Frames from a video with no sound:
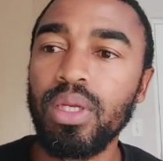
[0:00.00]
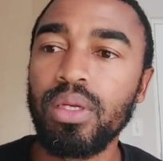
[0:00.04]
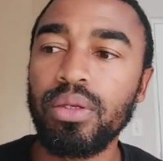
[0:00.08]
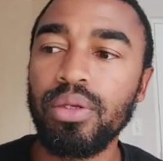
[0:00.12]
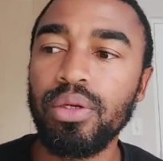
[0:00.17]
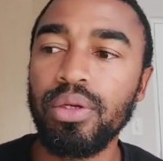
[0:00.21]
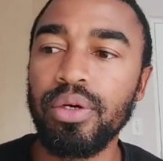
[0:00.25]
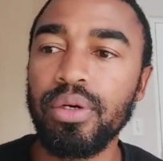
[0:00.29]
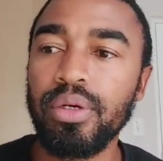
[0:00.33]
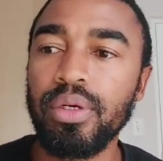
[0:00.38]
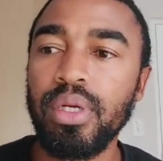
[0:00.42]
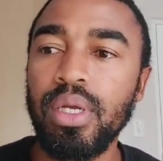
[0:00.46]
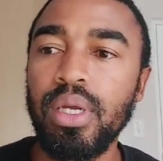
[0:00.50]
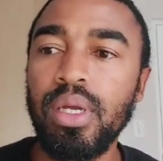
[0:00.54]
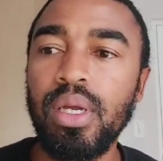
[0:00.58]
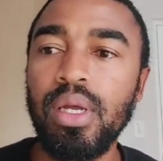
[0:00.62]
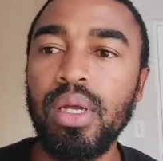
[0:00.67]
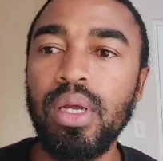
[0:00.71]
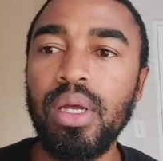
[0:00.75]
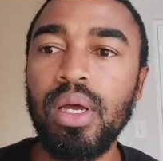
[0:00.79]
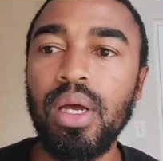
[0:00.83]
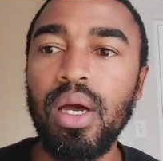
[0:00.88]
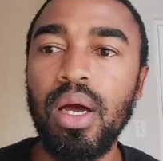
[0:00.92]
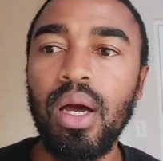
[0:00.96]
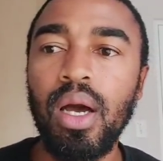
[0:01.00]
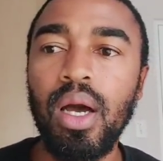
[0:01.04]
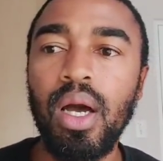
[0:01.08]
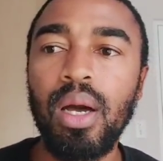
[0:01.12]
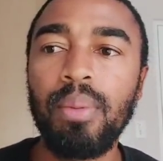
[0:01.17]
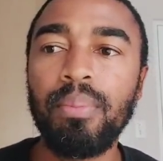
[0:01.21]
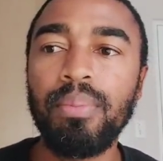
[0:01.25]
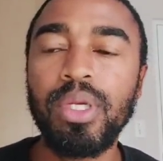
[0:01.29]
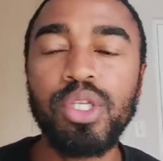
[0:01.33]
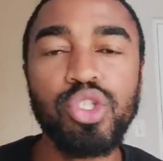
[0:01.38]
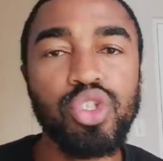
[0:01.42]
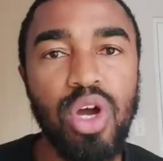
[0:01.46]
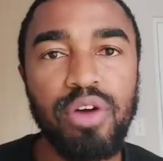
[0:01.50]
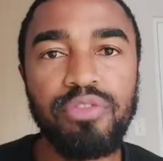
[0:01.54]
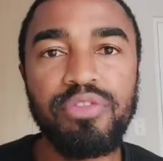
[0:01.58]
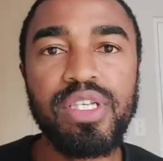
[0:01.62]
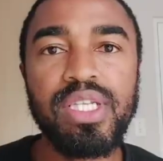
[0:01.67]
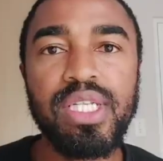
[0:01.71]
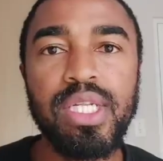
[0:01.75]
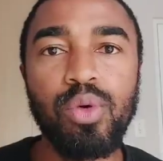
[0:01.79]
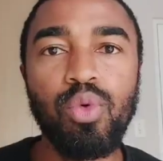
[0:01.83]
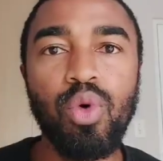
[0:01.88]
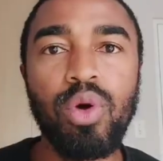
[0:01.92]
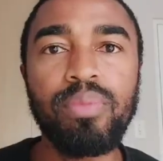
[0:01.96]
You know, it's
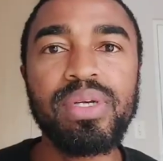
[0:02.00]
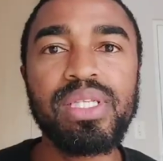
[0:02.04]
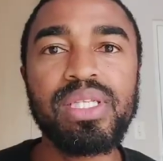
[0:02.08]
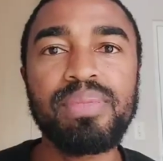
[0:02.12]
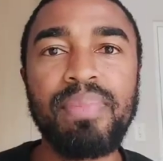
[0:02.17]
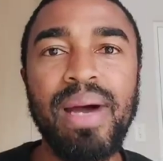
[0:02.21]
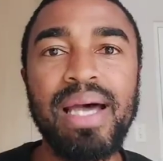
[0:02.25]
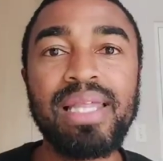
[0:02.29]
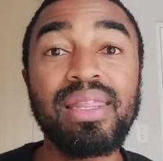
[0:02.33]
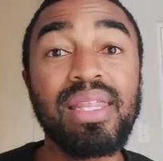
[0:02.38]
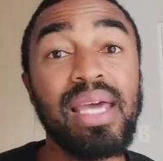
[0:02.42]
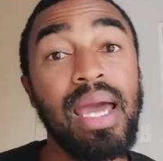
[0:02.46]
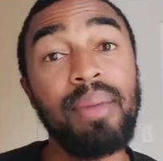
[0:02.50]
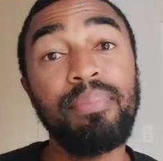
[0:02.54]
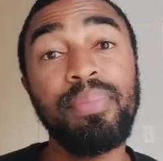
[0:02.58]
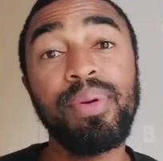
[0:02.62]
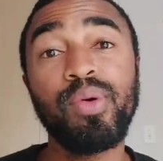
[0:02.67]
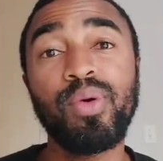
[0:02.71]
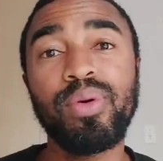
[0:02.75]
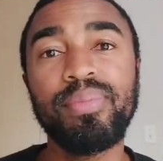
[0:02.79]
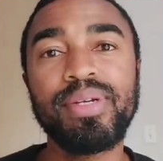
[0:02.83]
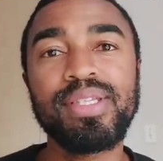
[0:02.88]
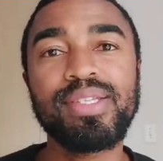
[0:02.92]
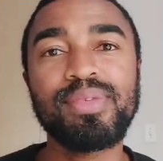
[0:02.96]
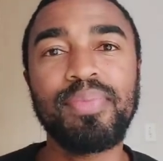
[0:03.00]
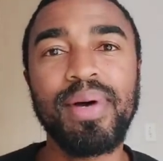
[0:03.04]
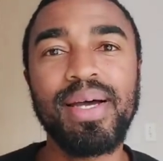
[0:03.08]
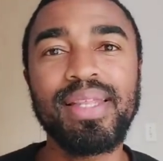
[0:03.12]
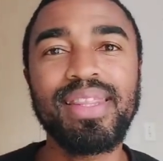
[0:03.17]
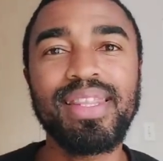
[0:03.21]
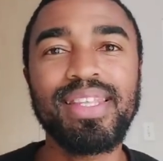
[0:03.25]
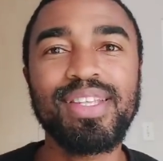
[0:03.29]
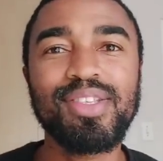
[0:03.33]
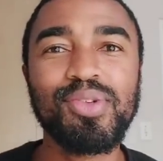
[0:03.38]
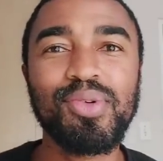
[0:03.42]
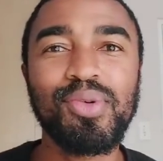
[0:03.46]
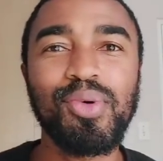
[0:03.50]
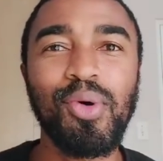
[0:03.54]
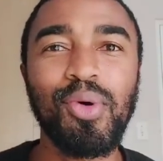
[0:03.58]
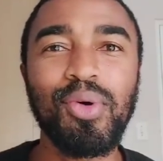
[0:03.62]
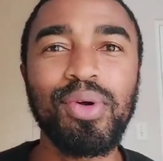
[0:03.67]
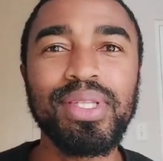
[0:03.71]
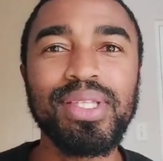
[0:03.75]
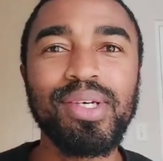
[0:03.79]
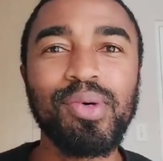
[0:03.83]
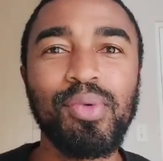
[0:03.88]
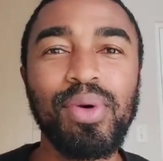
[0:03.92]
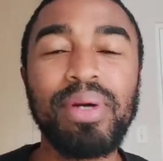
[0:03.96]
obviously Women's Month. Happy Women's Month to
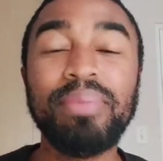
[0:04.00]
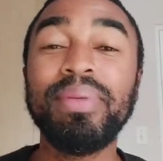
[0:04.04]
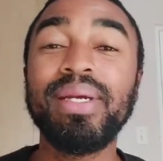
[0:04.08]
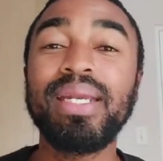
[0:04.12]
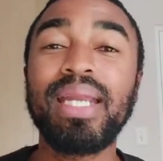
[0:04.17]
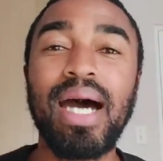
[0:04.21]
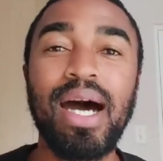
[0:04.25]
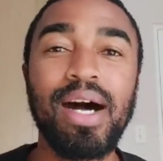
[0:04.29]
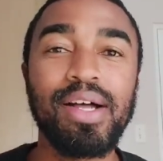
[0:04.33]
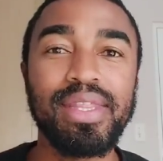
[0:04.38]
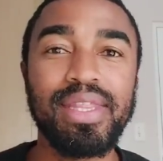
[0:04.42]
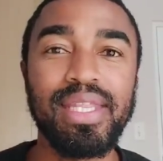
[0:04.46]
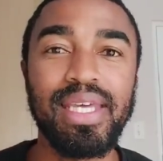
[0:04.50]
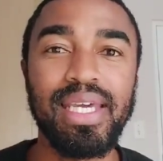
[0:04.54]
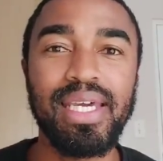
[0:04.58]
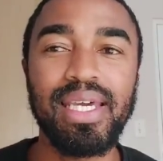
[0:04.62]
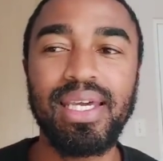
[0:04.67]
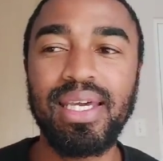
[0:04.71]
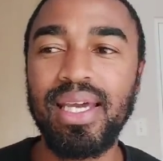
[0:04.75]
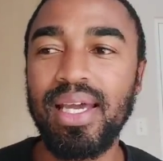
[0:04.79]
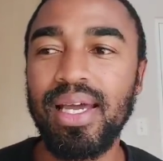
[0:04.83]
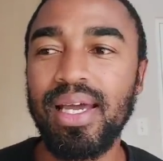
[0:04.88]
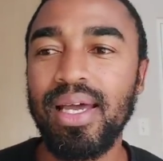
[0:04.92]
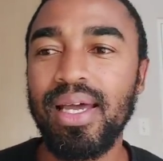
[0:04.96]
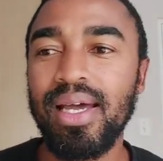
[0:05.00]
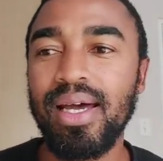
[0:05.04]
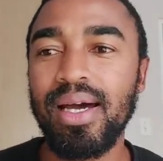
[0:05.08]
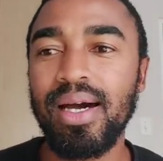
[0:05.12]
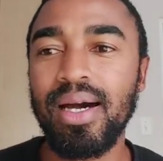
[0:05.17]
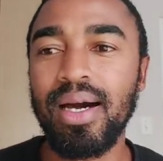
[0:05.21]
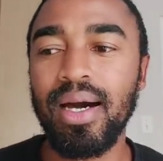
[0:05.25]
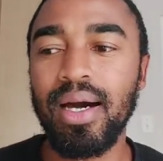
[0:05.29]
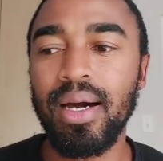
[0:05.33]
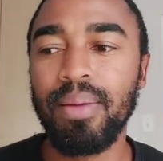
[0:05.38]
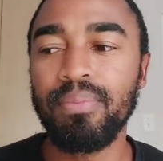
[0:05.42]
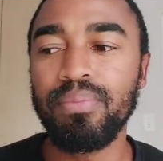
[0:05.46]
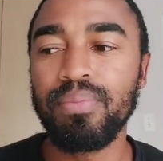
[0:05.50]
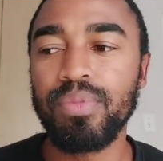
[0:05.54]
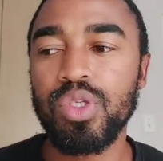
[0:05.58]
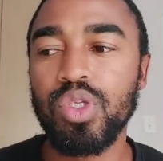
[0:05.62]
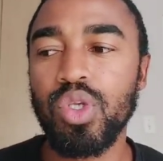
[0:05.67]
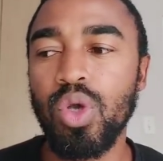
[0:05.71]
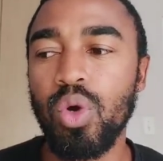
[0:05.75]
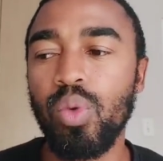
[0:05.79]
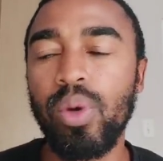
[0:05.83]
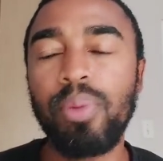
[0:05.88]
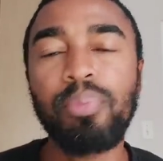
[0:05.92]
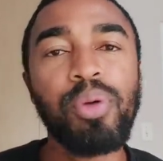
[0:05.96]
all the women out there.
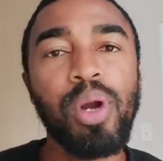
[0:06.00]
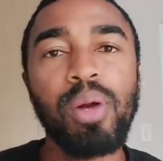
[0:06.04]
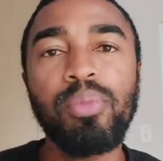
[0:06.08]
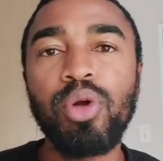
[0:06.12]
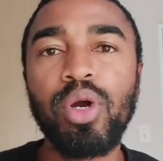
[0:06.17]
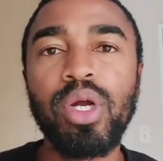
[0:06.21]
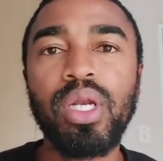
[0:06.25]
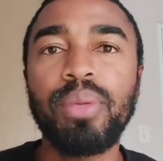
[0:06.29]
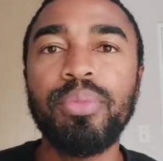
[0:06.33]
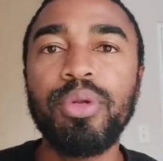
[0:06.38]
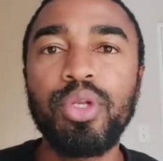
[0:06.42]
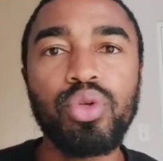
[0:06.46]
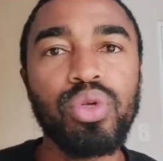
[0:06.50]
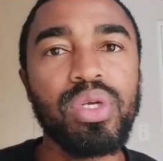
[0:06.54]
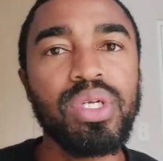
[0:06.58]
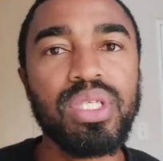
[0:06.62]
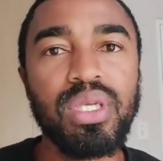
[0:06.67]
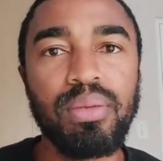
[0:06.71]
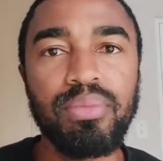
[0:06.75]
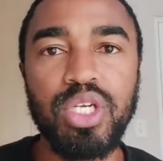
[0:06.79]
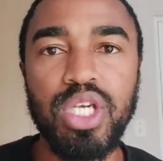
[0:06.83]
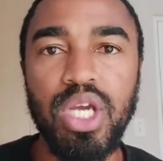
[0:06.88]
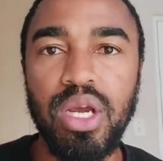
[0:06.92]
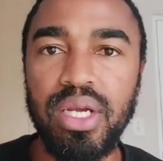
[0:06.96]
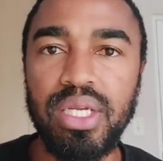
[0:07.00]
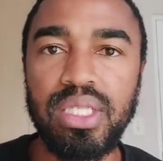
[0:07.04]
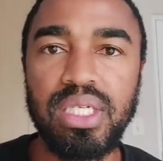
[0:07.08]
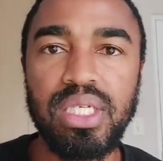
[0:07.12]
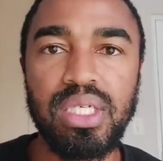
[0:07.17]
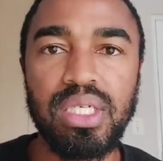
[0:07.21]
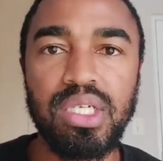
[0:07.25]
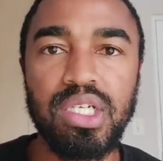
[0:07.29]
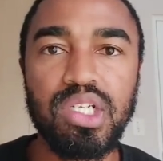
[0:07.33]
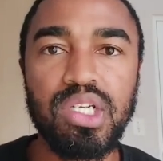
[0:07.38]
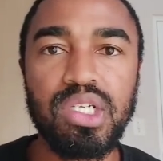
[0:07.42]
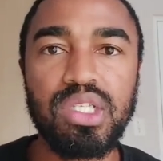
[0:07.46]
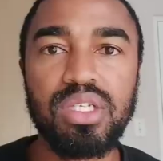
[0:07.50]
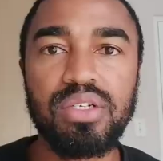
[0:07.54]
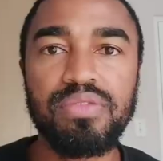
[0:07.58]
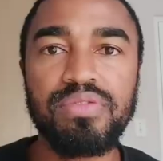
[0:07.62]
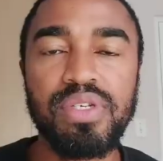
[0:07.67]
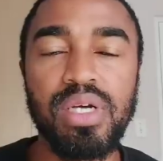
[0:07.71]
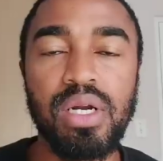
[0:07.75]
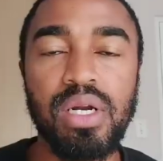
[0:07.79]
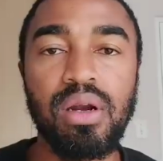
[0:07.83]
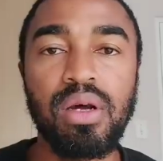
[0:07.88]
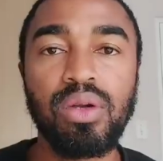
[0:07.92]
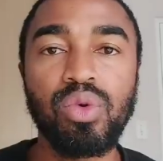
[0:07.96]
So we're probably going to be doing some charity
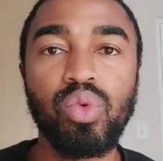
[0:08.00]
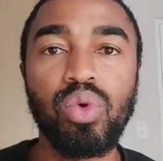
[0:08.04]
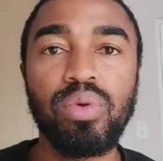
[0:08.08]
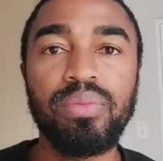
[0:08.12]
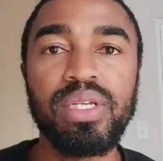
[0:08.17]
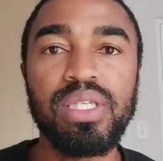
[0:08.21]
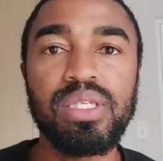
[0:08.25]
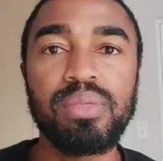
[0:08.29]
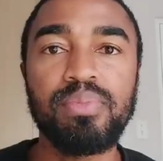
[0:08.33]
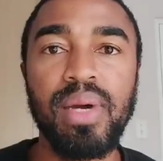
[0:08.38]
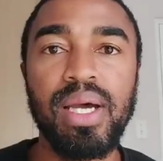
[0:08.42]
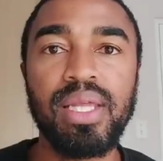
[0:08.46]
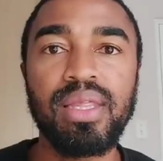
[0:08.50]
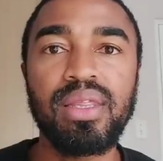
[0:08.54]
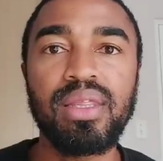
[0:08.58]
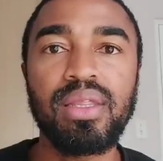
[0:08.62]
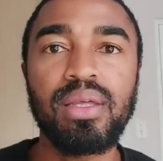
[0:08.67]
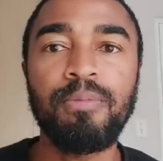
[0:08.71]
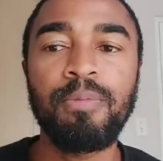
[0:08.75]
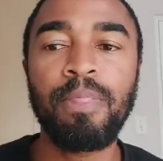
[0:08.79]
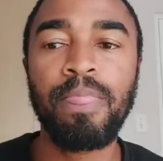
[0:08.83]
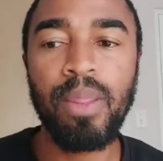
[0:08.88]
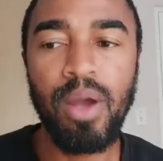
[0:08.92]
initiatives around Women's Month.